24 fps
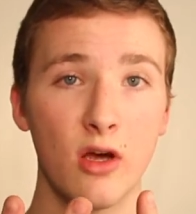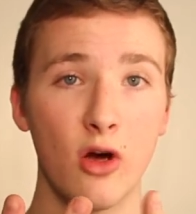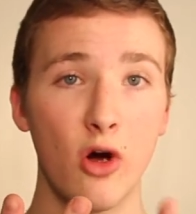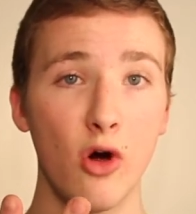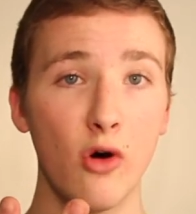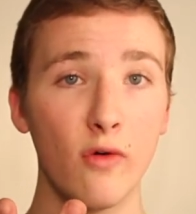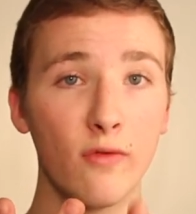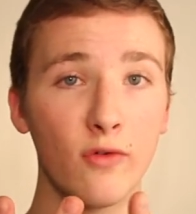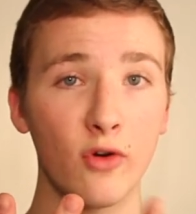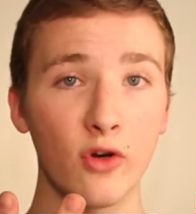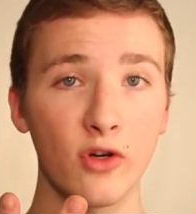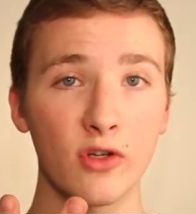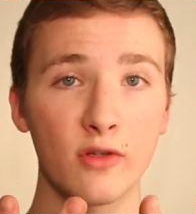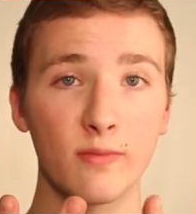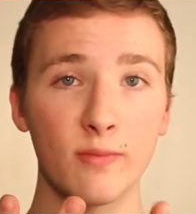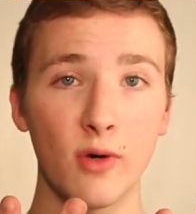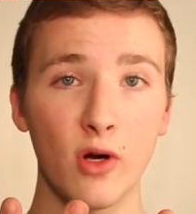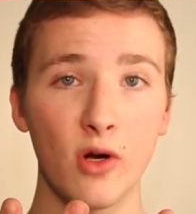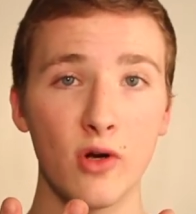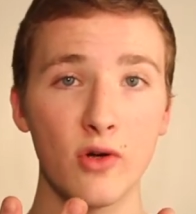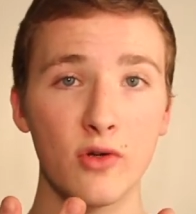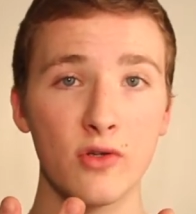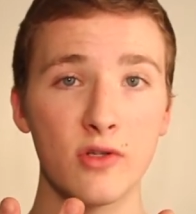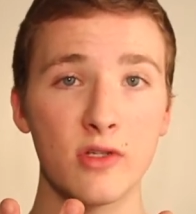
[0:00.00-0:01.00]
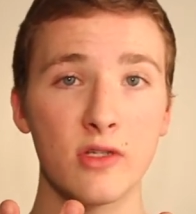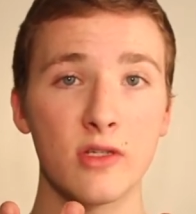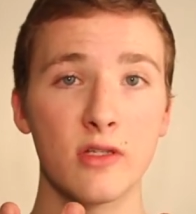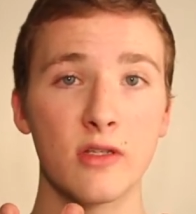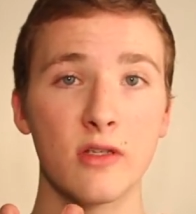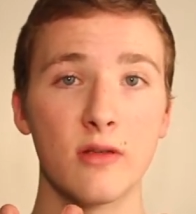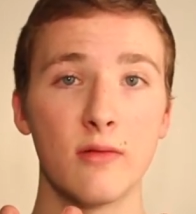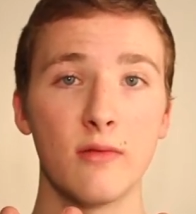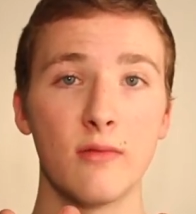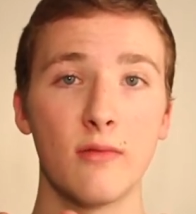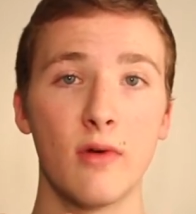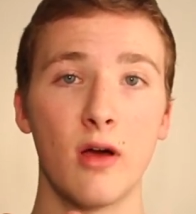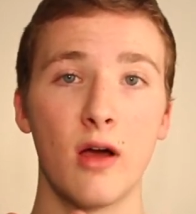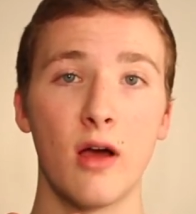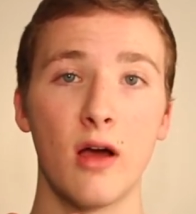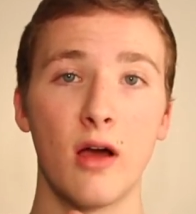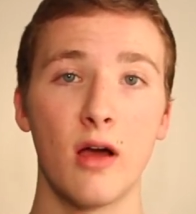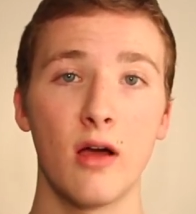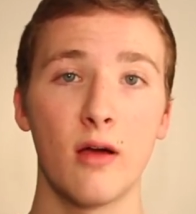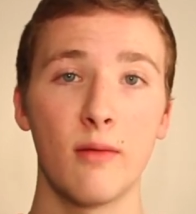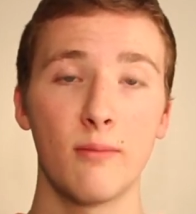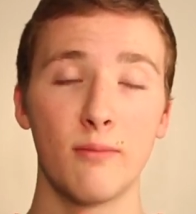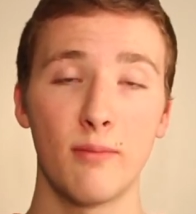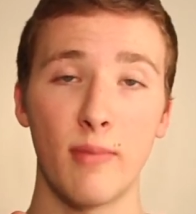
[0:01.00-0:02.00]
overexposed,
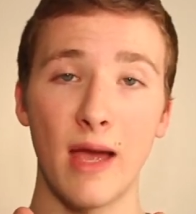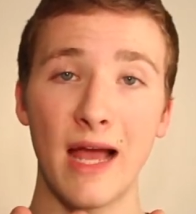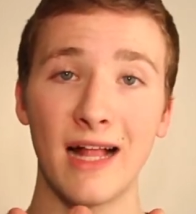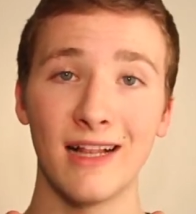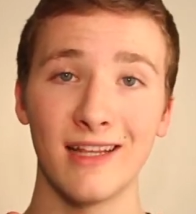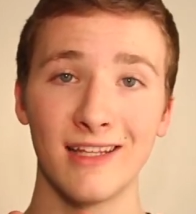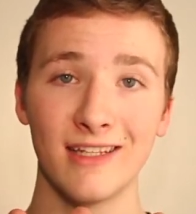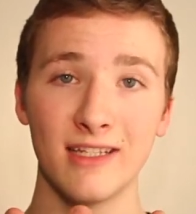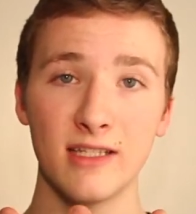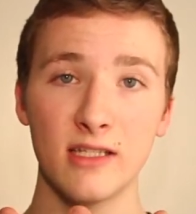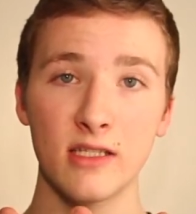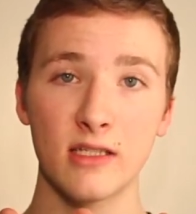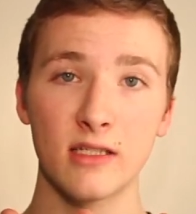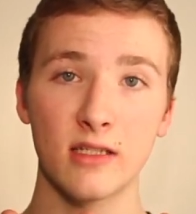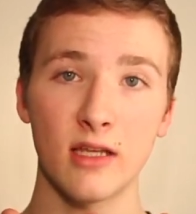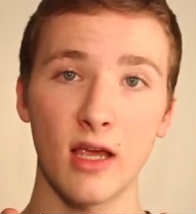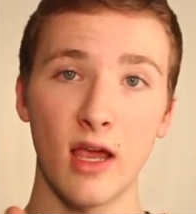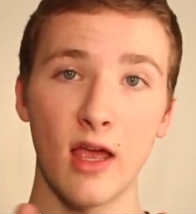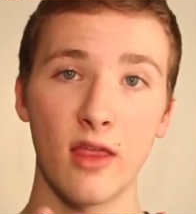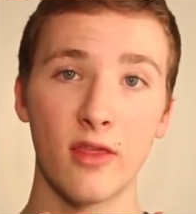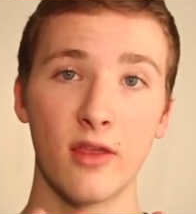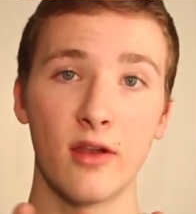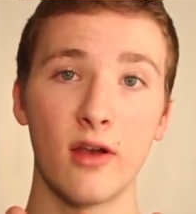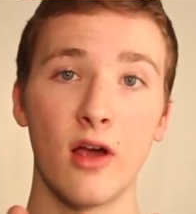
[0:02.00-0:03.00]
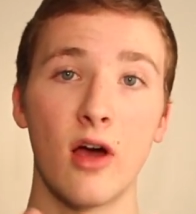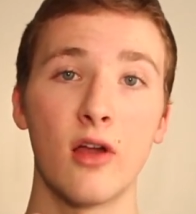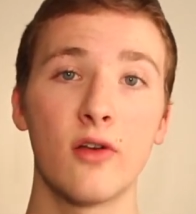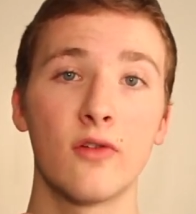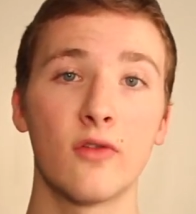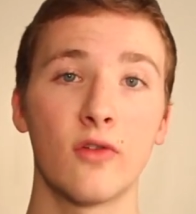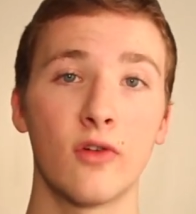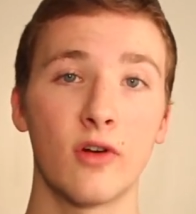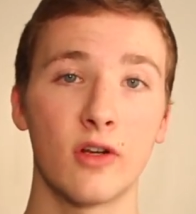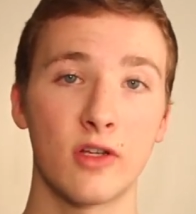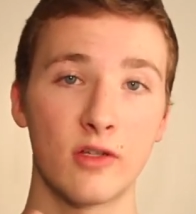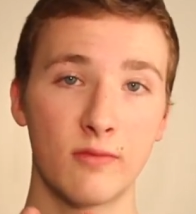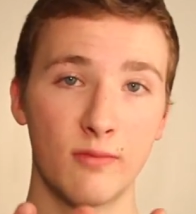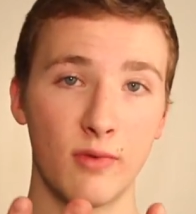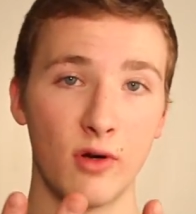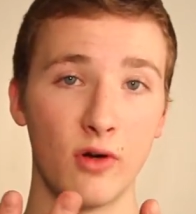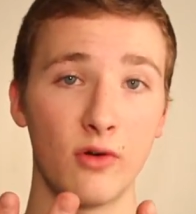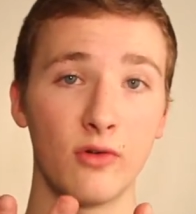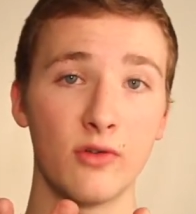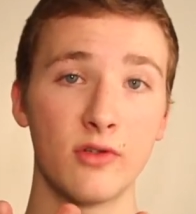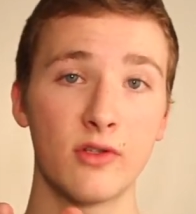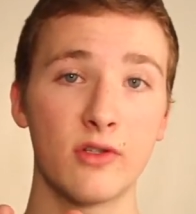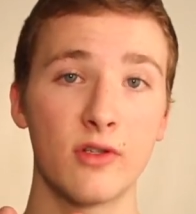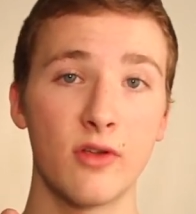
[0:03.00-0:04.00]
balanced, and then
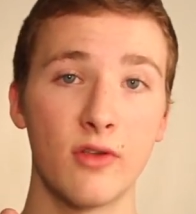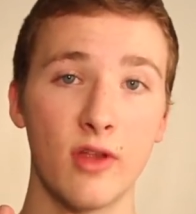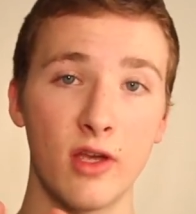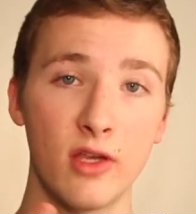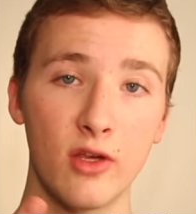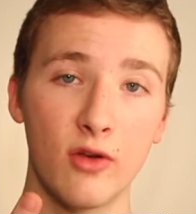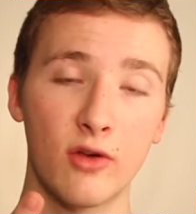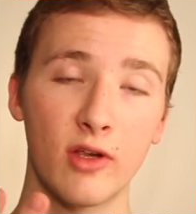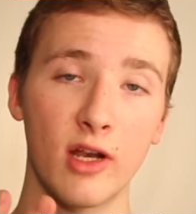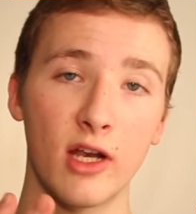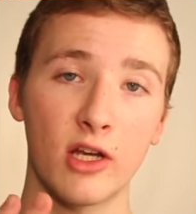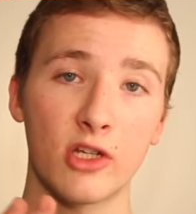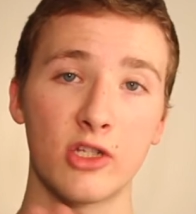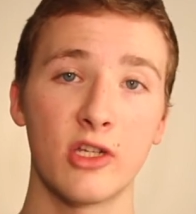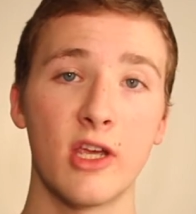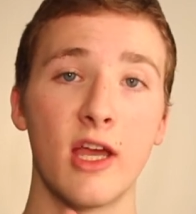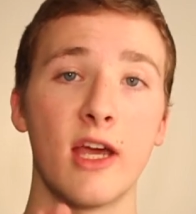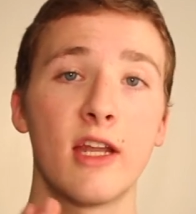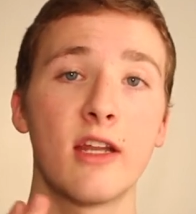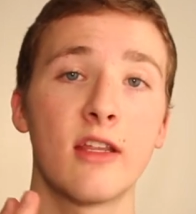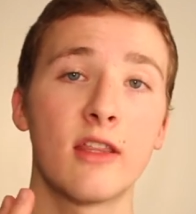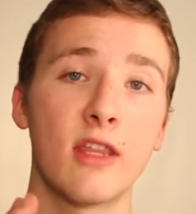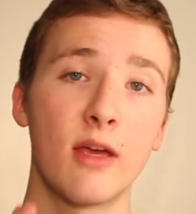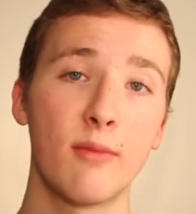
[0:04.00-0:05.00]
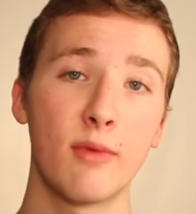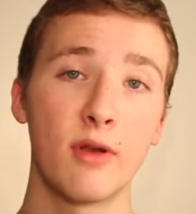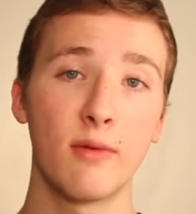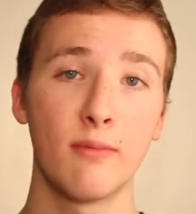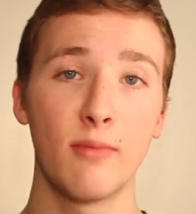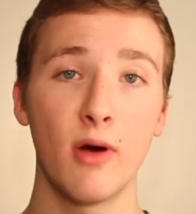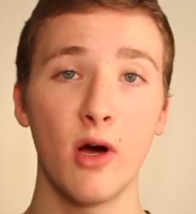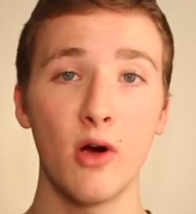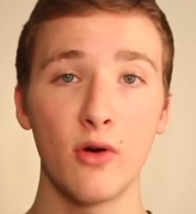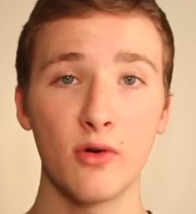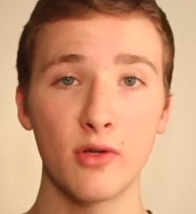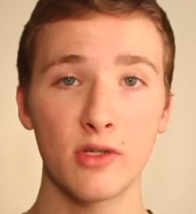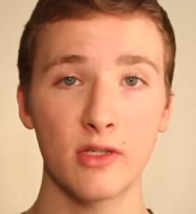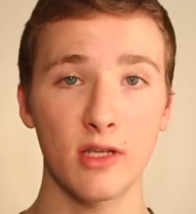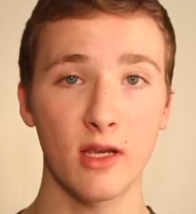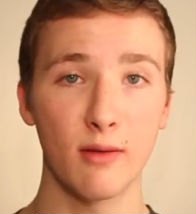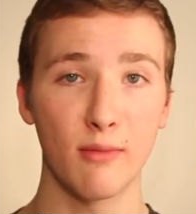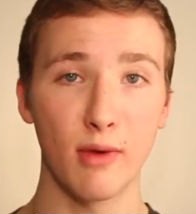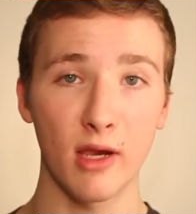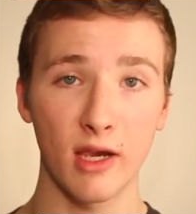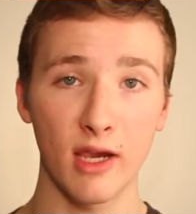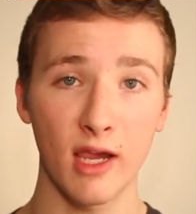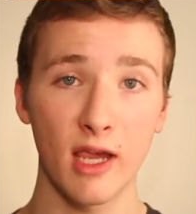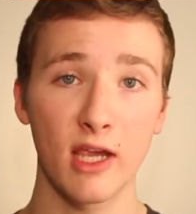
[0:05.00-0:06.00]
underexposed, so that you can actually edit them in post and
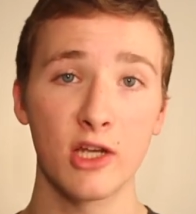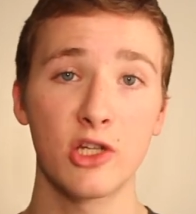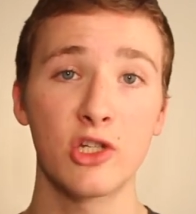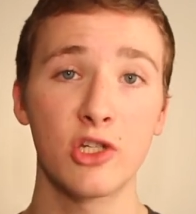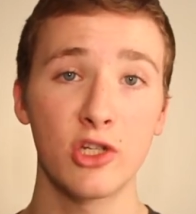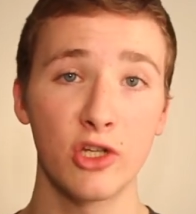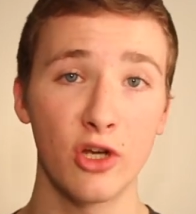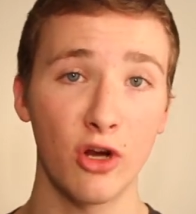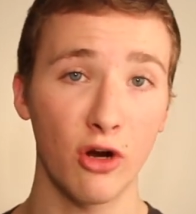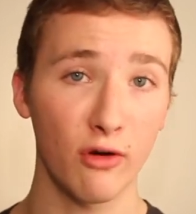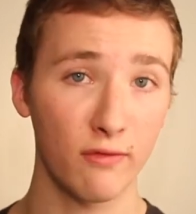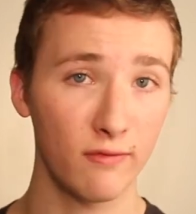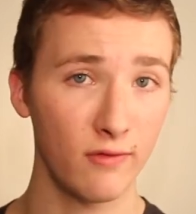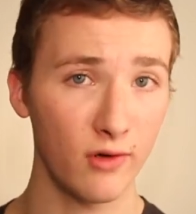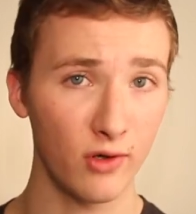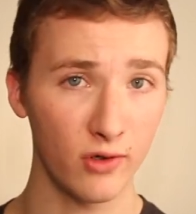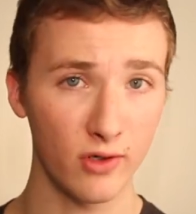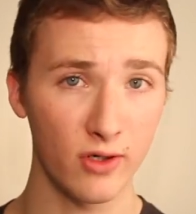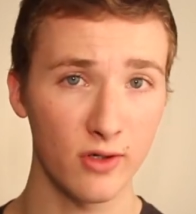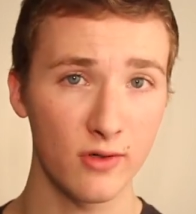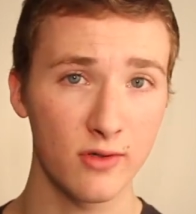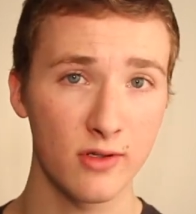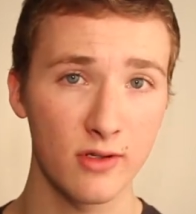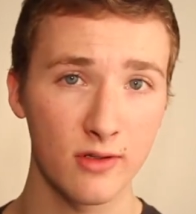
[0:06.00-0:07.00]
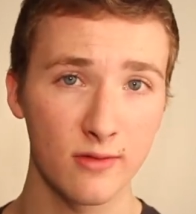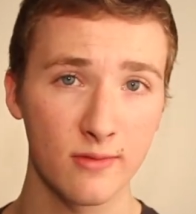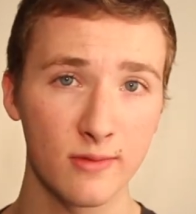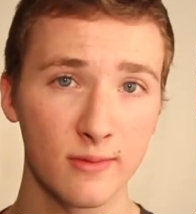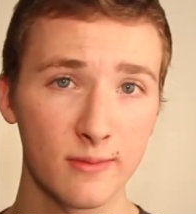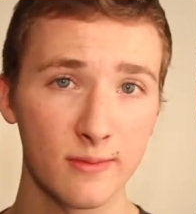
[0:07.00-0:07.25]
make HDR photos.